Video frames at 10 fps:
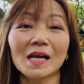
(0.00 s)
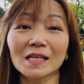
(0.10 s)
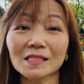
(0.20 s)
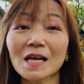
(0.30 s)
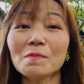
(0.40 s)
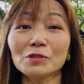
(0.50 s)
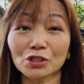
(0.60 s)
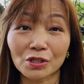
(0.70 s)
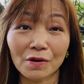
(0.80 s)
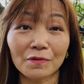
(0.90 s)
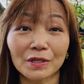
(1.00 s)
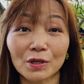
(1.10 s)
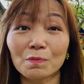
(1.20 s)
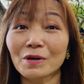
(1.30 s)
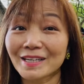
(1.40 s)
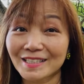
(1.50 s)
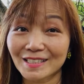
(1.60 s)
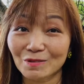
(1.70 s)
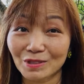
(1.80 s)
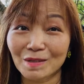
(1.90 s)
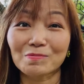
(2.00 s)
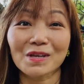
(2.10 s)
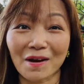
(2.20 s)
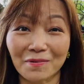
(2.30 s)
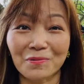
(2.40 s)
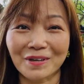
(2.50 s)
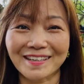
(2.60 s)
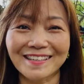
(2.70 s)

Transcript: as I'll be sharing with you practical sales tips every week.